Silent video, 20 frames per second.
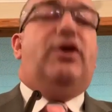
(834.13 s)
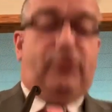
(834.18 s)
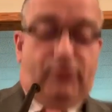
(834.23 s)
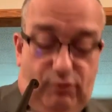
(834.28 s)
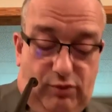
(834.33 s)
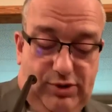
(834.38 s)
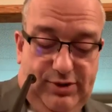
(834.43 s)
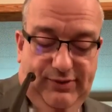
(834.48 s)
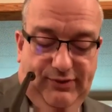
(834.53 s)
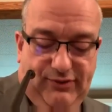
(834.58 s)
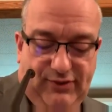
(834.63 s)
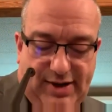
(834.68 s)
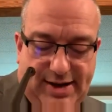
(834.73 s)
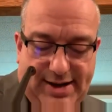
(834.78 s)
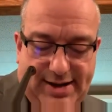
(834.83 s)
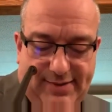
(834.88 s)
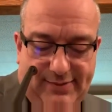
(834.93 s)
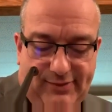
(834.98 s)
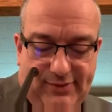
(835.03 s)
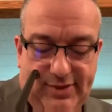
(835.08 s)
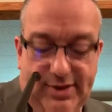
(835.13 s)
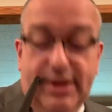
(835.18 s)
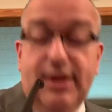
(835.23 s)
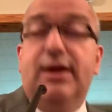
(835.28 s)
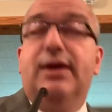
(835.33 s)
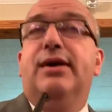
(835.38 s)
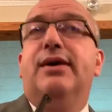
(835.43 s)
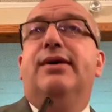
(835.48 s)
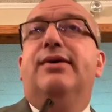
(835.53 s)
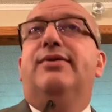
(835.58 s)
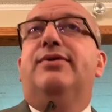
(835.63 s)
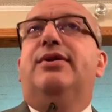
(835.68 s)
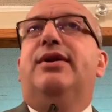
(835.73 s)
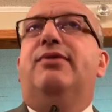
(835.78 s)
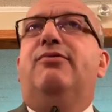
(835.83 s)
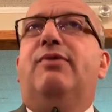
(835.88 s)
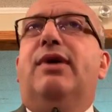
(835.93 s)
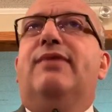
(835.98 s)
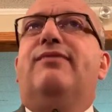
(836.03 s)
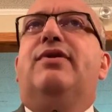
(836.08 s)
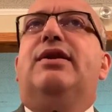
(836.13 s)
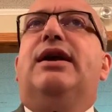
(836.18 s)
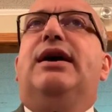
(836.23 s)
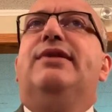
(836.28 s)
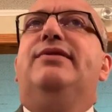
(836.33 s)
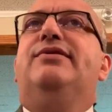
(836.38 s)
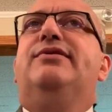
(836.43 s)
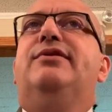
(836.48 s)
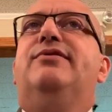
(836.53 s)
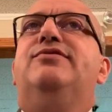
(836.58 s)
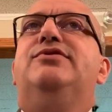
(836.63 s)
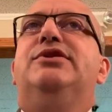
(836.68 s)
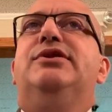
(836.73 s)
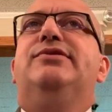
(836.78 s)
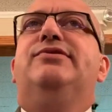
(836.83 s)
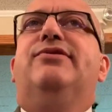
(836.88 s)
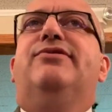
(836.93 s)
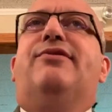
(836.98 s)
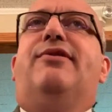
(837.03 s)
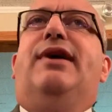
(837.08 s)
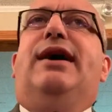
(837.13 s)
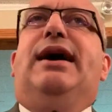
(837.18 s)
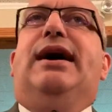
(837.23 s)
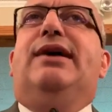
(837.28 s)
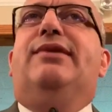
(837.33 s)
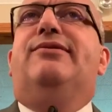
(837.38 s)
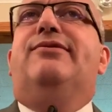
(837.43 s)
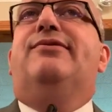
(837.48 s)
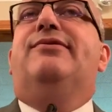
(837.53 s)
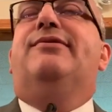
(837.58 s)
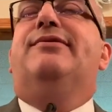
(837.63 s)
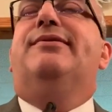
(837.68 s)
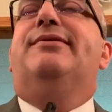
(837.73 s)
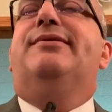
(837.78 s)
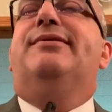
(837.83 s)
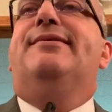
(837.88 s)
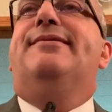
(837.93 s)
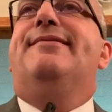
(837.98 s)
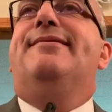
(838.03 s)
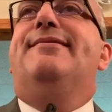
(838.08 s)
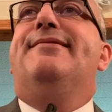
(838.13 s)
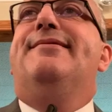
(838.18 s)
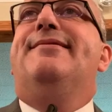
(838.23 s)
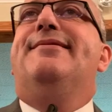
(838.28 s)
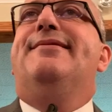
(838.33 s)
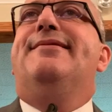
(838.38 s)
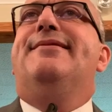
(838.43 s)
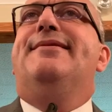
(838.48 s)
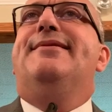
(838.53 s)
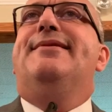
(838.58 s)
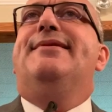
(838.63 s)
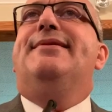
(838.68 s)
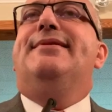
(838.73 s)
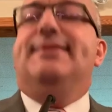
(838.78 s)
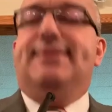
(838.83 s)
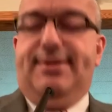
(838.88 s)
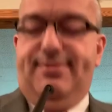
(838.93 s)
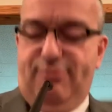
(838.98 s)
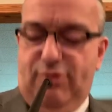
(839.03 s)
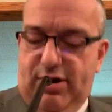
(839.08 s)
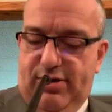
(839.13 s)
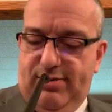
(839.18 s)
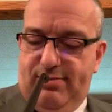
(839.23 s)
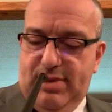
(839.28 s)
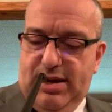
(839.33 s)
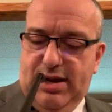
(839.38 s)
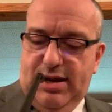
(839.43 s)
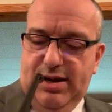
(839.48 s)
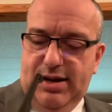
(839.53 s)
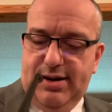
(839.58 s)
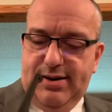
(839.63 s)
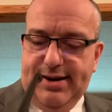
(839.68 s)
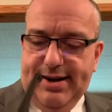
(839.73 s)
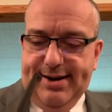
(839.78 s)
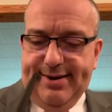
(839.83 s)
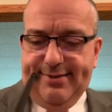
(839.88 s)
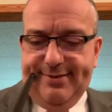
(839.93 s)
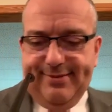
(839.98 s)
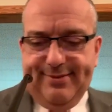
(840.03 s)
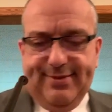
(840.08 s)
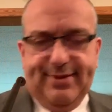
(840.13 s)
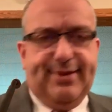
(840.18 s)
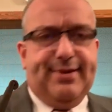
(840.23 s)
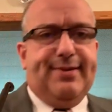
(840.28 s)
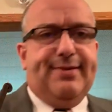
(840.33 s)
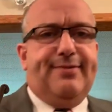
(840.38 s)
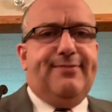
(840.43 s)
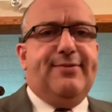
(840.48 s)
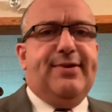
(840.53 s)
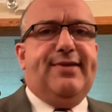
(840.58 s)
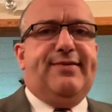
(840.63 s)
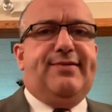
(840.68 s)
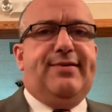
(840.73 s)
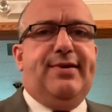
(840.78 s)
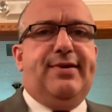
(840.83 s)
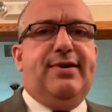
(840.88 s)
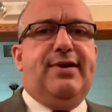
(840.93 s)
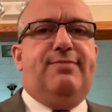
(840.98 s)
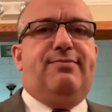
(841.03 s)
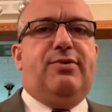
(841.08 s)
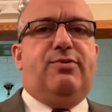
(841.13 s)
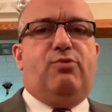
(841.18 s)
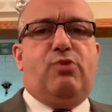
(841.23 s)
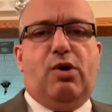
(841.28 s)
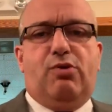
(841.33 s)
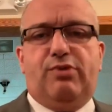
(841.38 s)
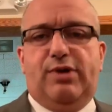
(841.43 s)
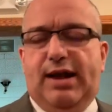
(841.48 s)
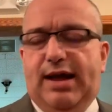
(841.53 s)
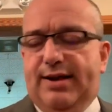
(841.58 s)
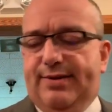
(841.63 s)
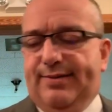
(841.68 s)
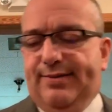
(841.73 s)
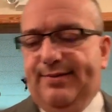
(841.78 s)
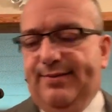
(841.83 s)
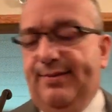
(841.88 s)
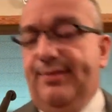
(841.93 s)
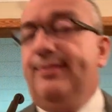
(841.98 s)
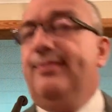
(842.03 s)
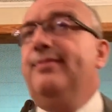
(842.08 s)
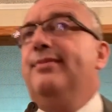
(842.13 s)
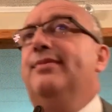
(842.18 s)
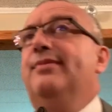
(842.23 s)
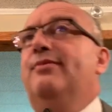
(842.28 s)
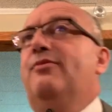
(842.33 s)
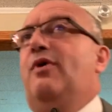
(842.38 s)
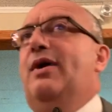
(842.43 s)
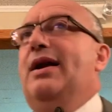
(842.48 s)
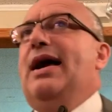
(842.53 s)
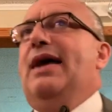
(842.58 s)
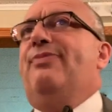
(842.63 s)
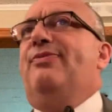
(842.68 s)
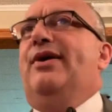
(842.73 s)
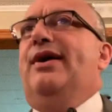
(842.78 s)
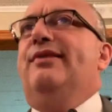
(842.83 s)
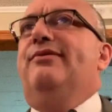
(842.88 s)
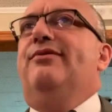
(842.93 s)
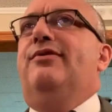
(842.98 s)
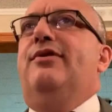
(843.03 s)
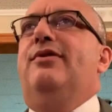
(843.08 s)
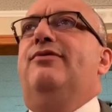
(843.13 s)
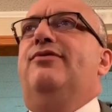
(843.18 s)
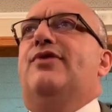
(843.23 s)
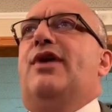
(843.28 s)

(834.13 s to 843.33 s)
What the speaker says: Verse 1 says, The Revelation of Jesus Christ. Brother Butler, now, Rusty Goodman wrote a lot of what I think is